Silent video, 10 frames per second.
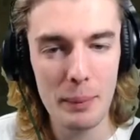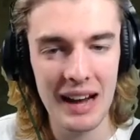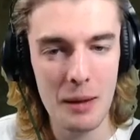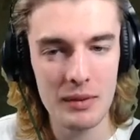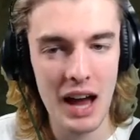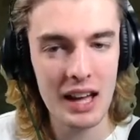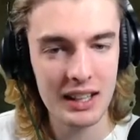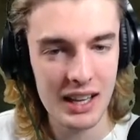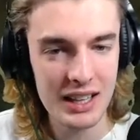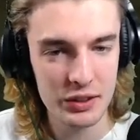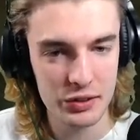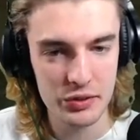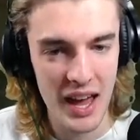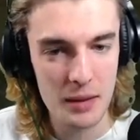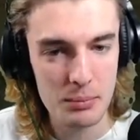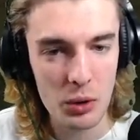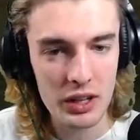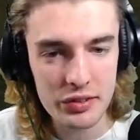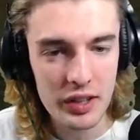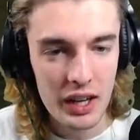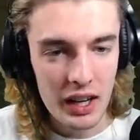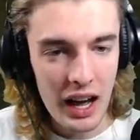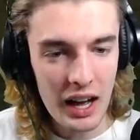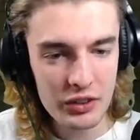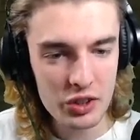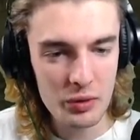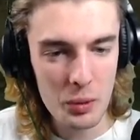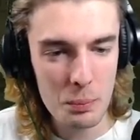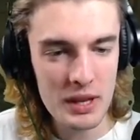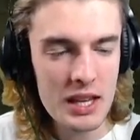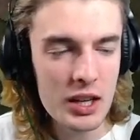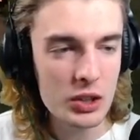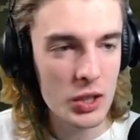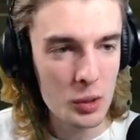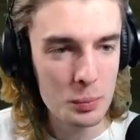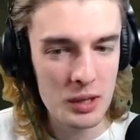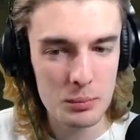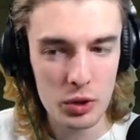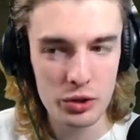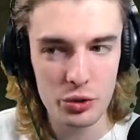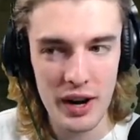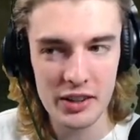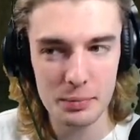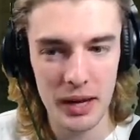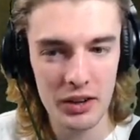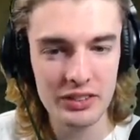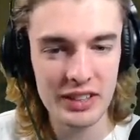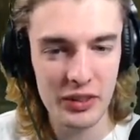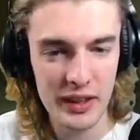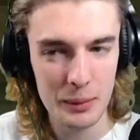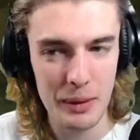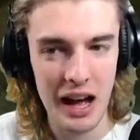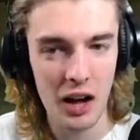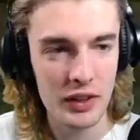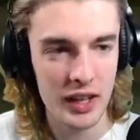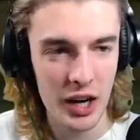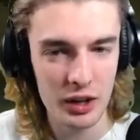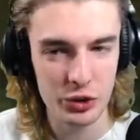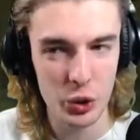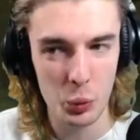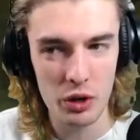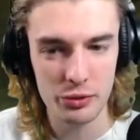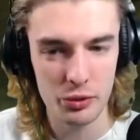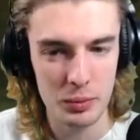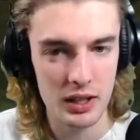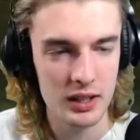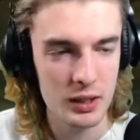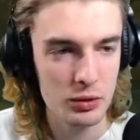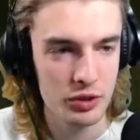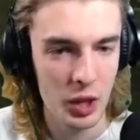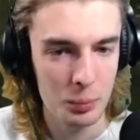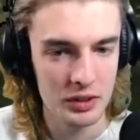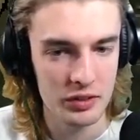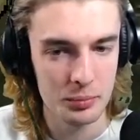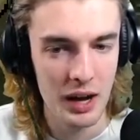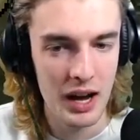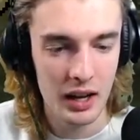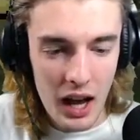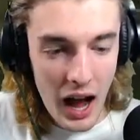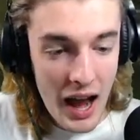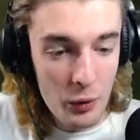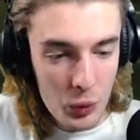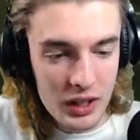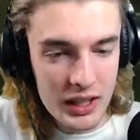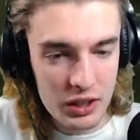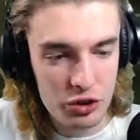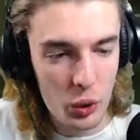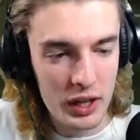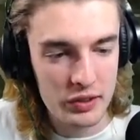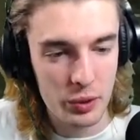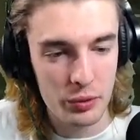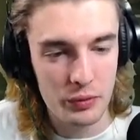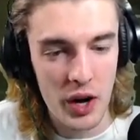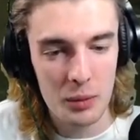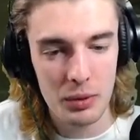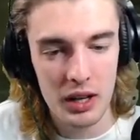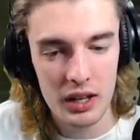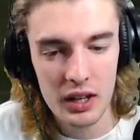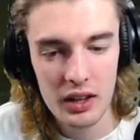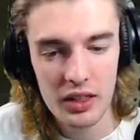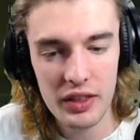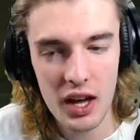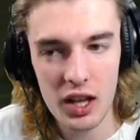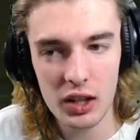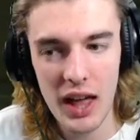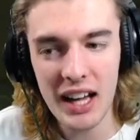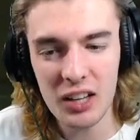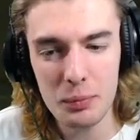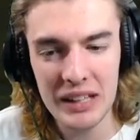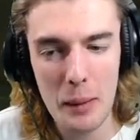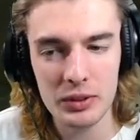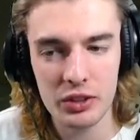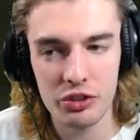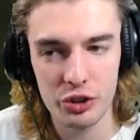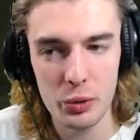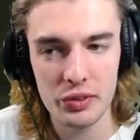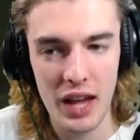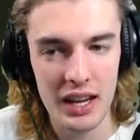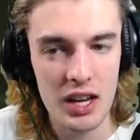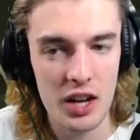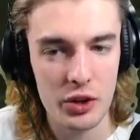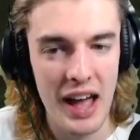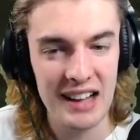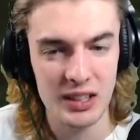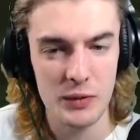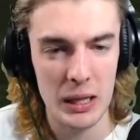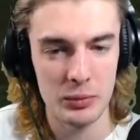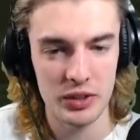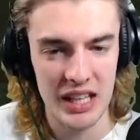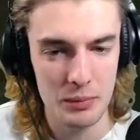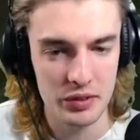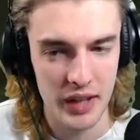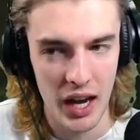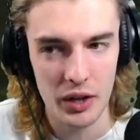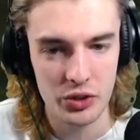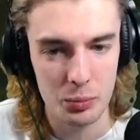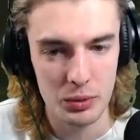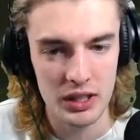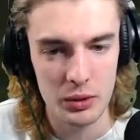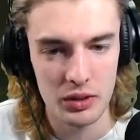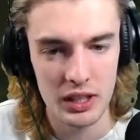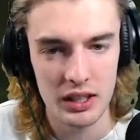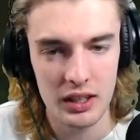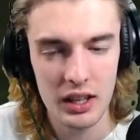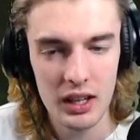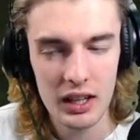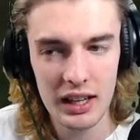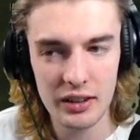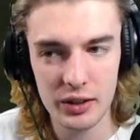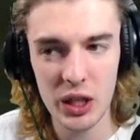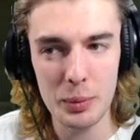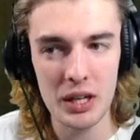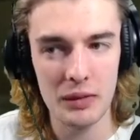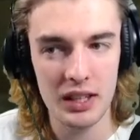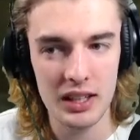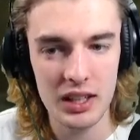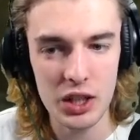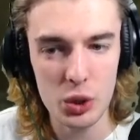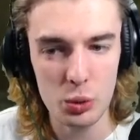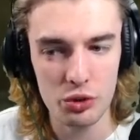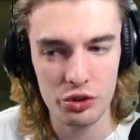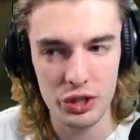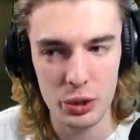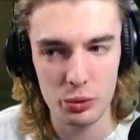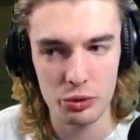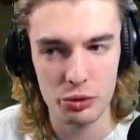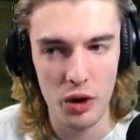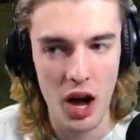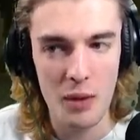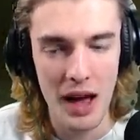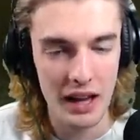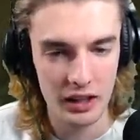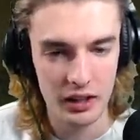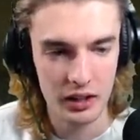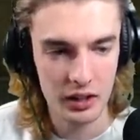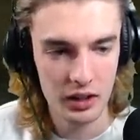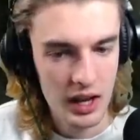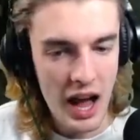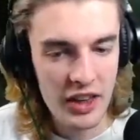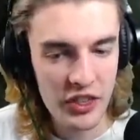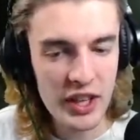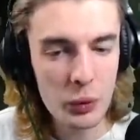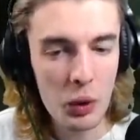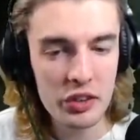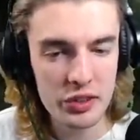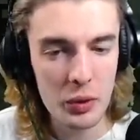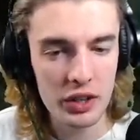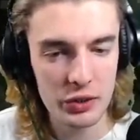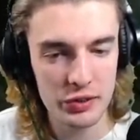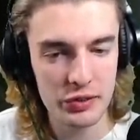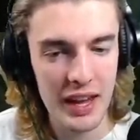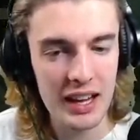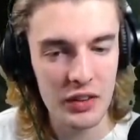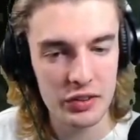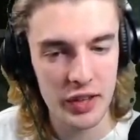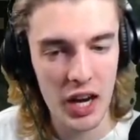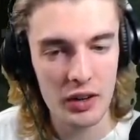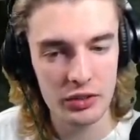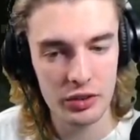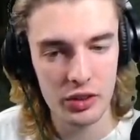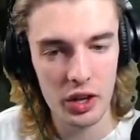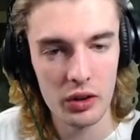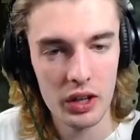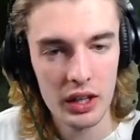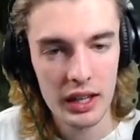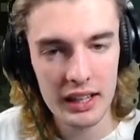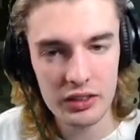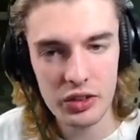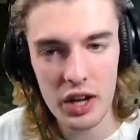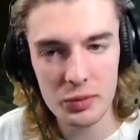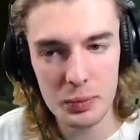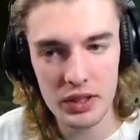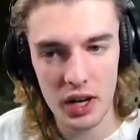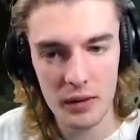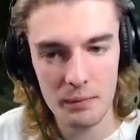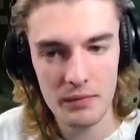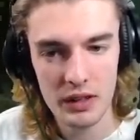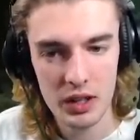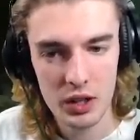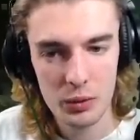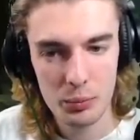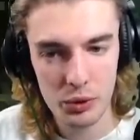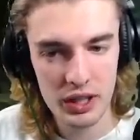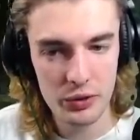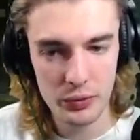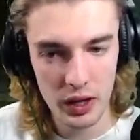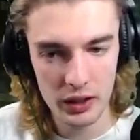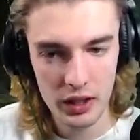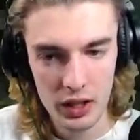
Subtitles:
it, I'm not getting a stat bonus. Just being a little bit more transparent, I think, about how the character works would be a huge help in this mod. I really enjoy it so far, but the lack of being able to choose any other active item to keep this character being unique is a little bit of a huge drawback. I think once you understand this character, though, it does become pretty fun.